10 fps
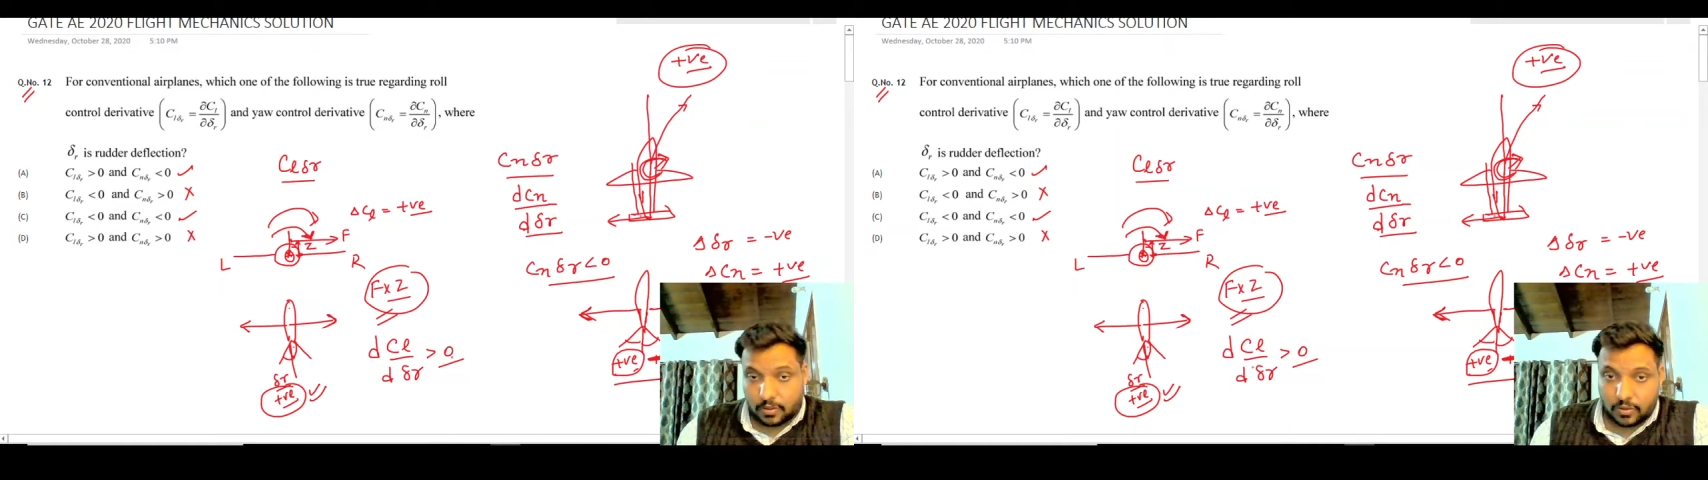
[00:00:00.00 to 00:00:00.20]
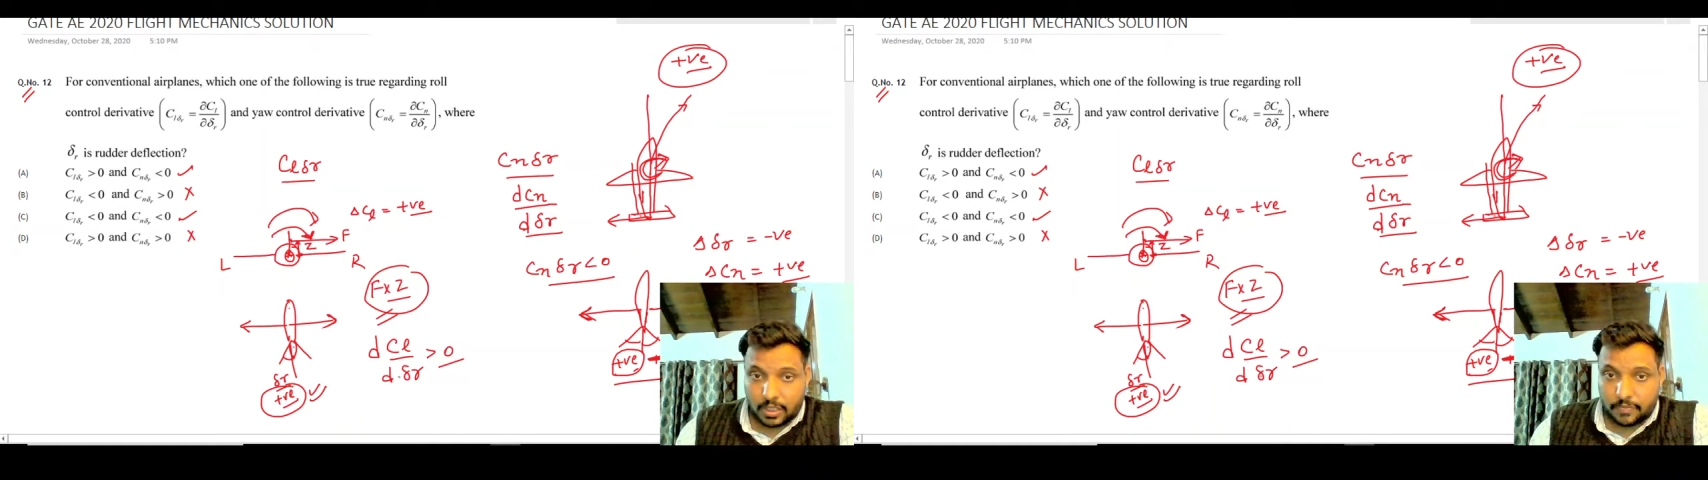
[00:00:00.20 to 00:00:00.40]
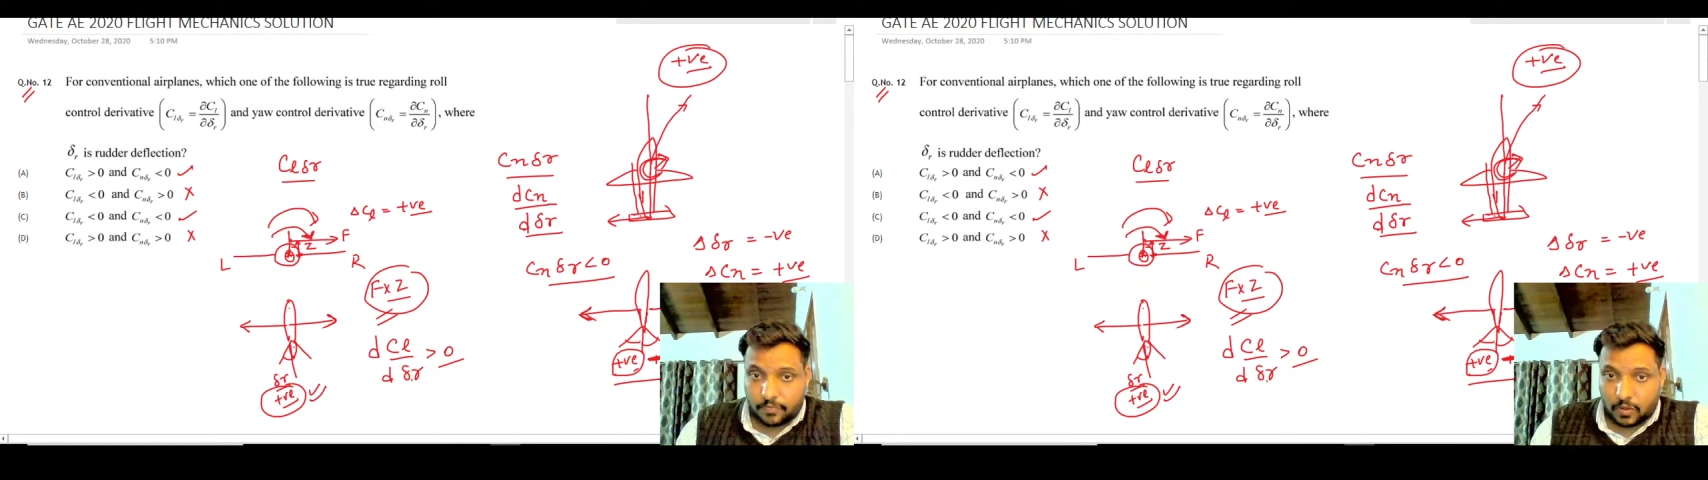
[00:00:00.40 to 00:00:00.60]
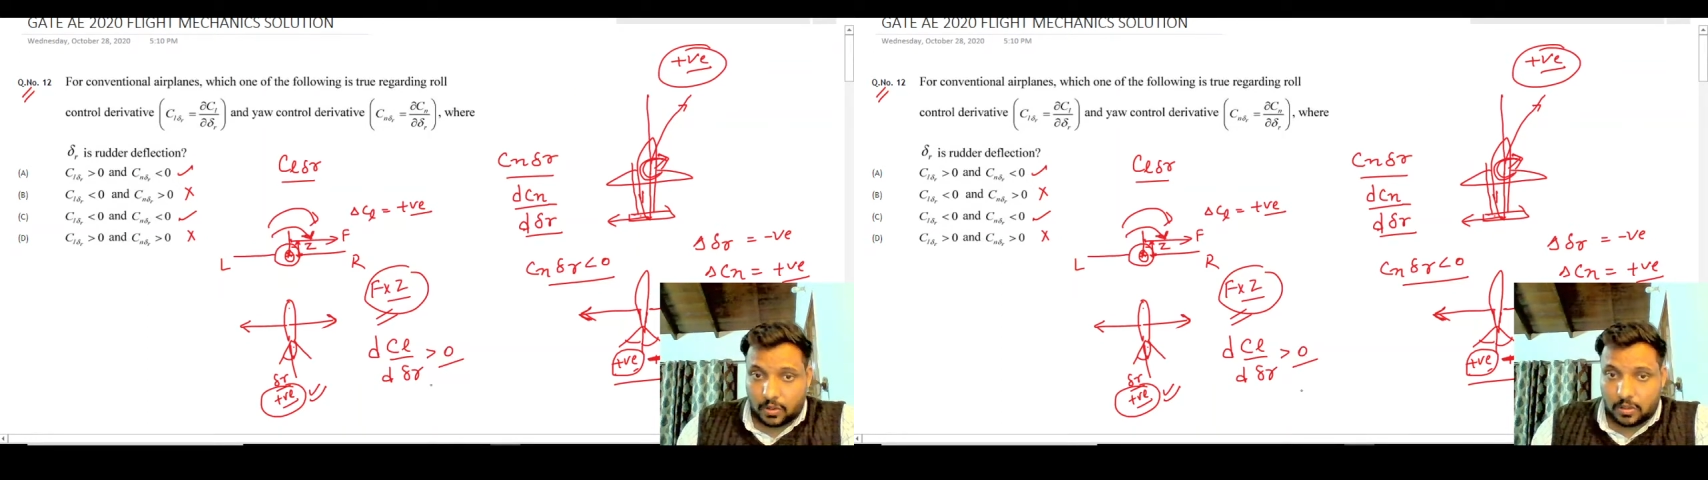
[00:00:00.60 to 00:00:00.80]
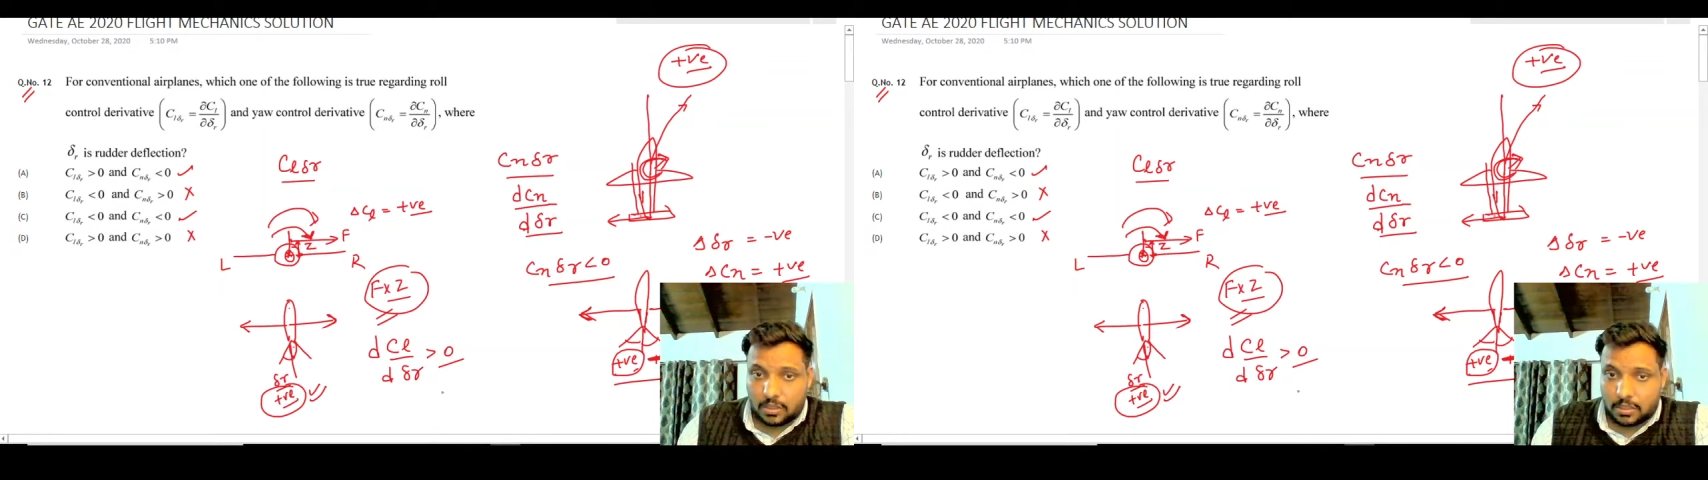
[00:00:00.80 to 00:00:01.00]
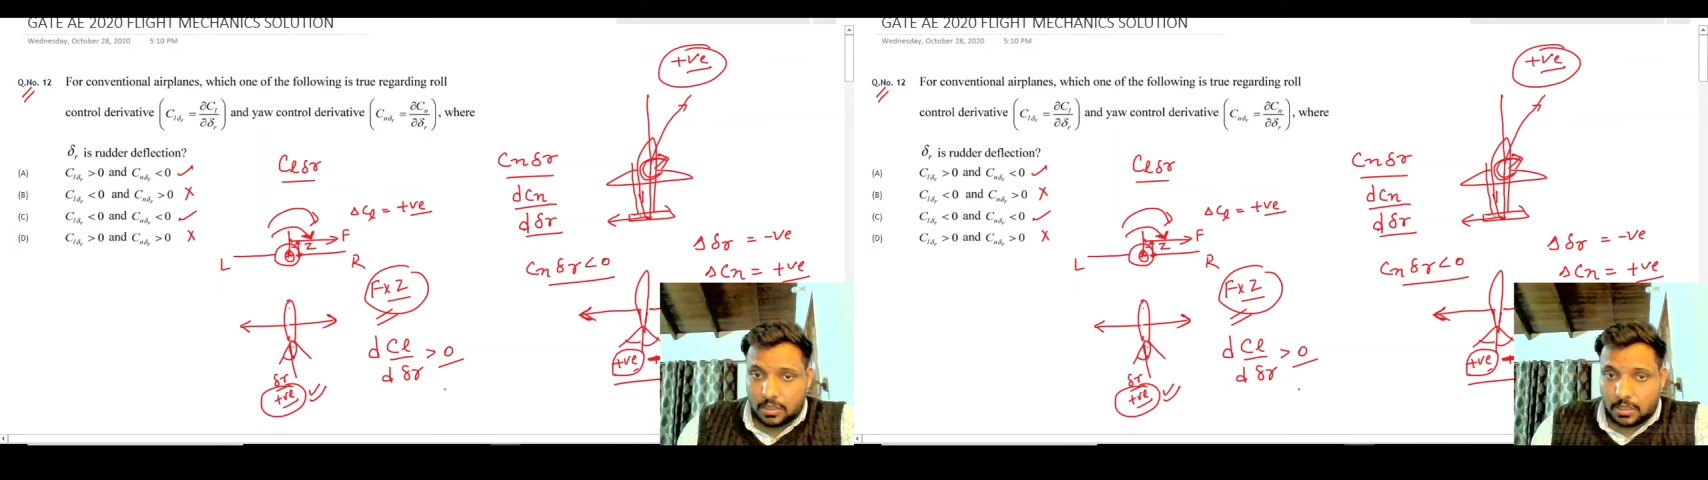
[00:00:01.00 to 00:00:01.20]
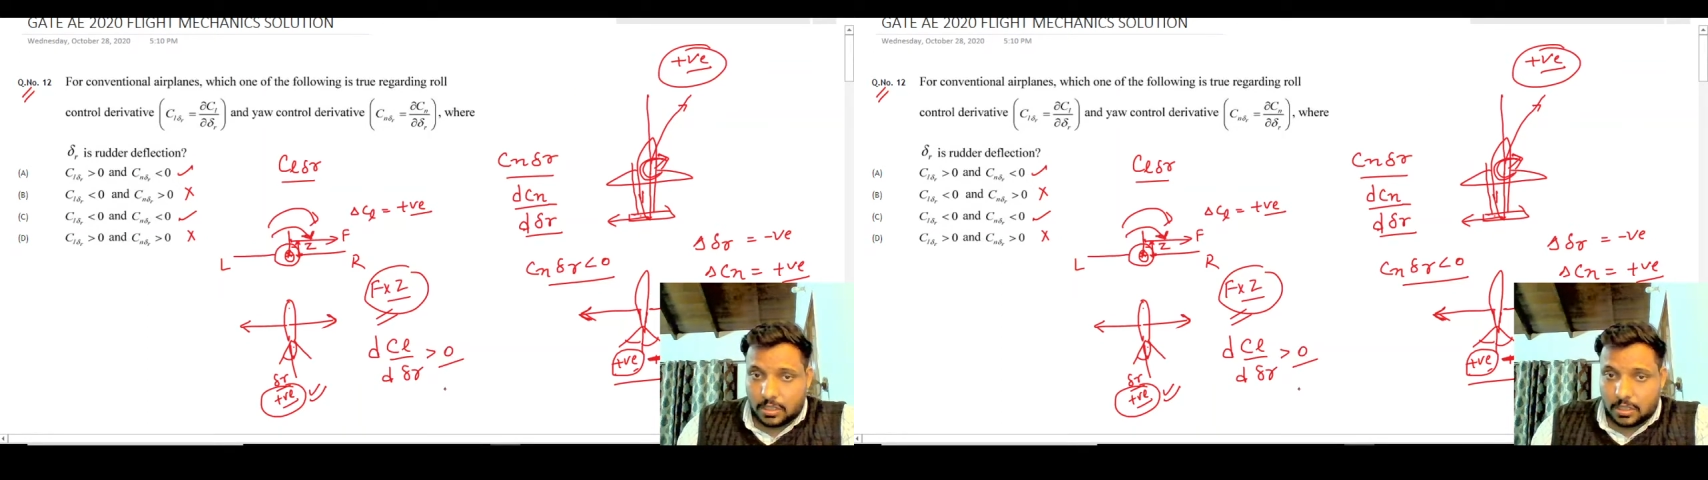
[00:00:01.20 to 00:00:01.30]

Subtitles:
Okay, or